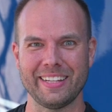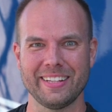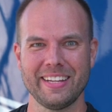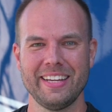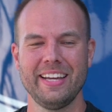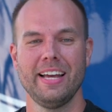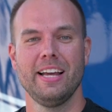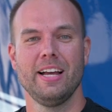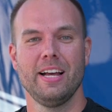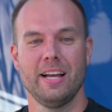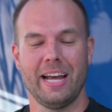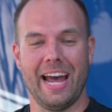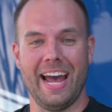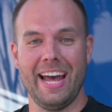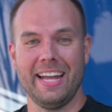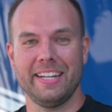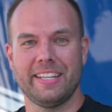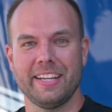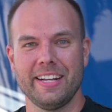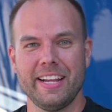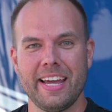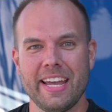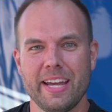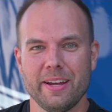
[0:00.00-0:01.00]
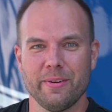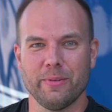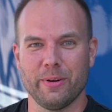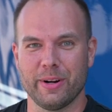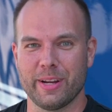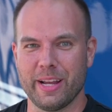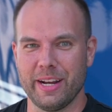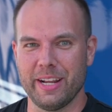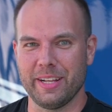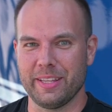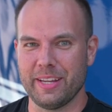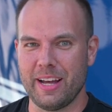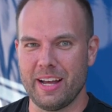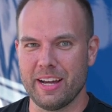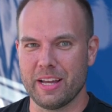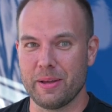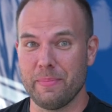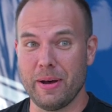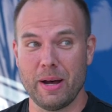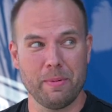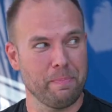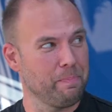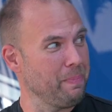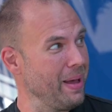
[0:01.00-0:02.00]
it. And today we're gonna talk
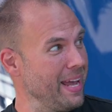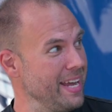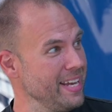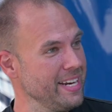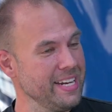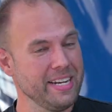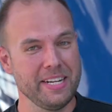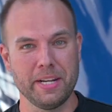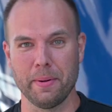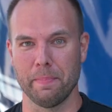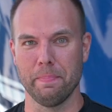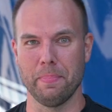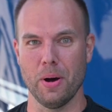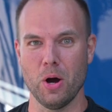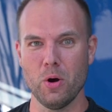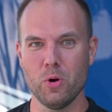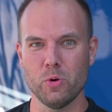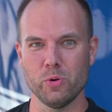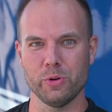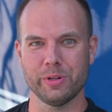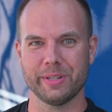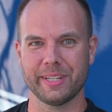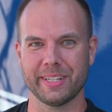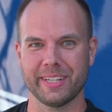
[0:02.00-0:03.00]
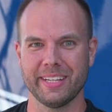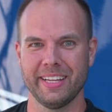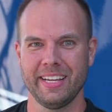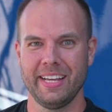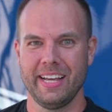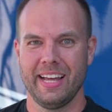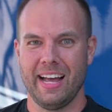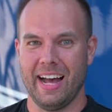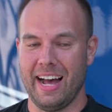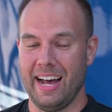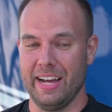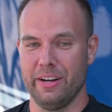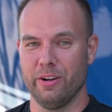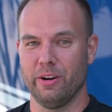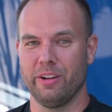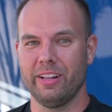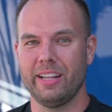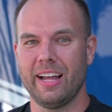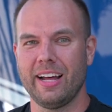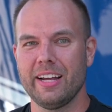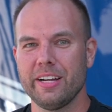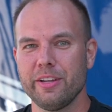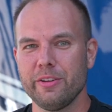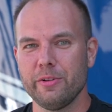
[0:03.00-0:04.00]
about painting the boat. I know a
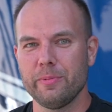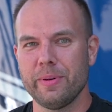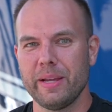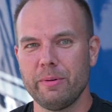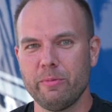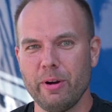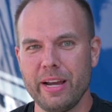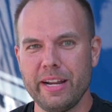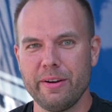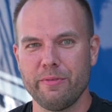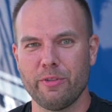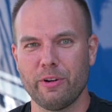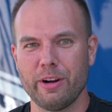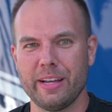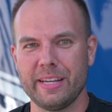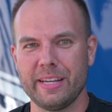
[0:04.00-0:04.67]
lot of you have been waiting for